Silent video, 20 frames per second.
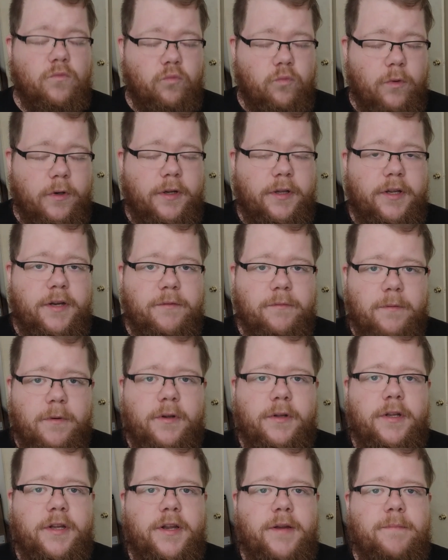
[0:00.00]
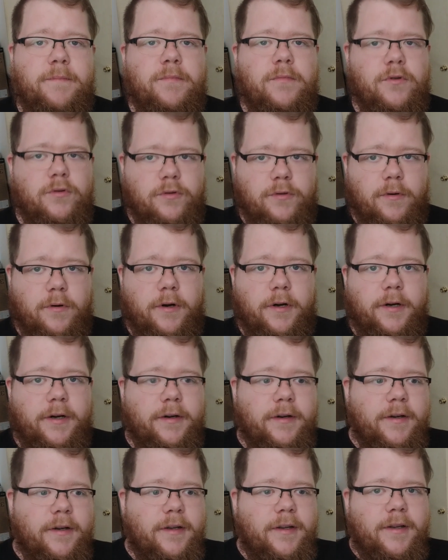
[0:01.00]
really really drunk.
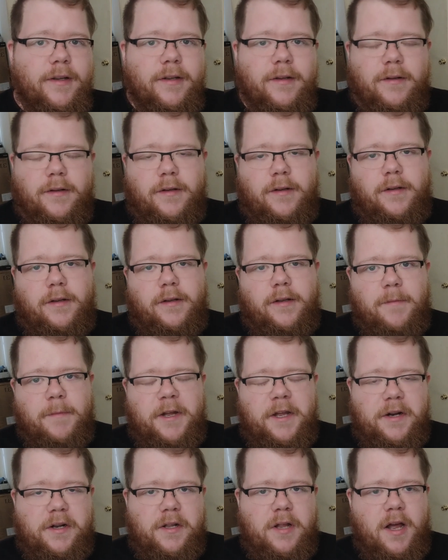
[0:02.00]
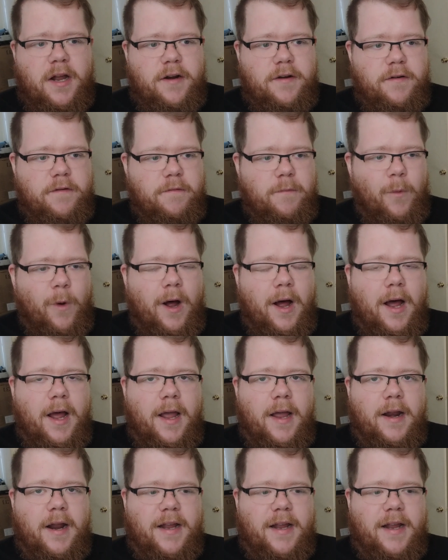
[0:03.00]
Um, I had a lot of wine.